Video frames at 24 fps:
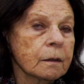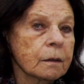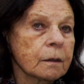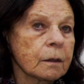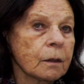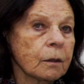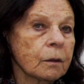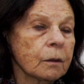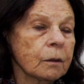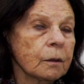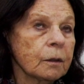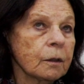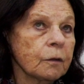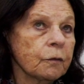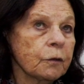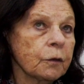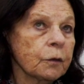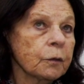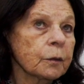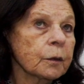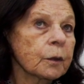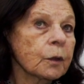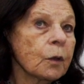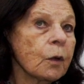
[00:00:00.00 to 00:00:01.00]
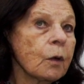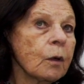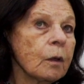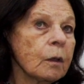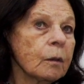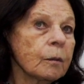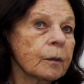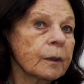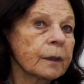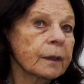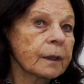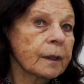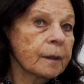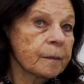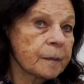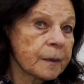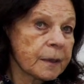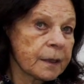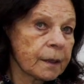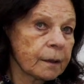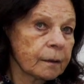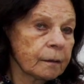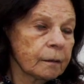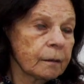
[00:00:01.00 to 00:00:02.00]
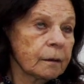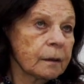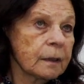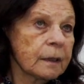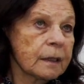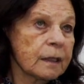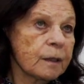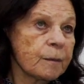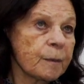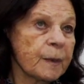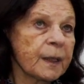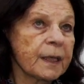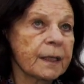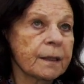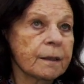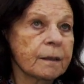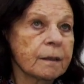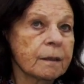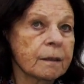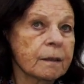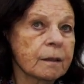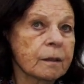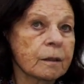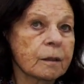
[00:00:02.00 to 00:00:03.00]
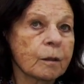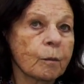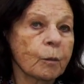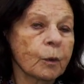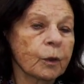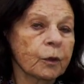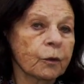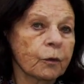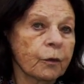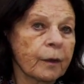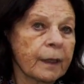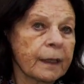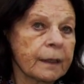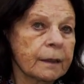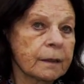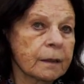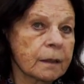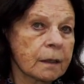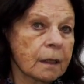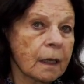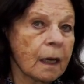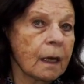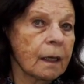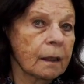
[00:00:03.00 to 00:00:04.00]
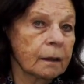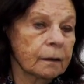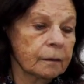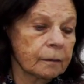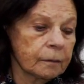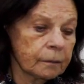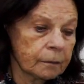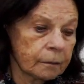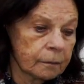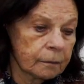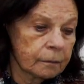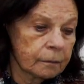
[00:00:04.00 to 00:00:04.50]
So if you recall with Gibson, his piece, Someone Great Is Gone,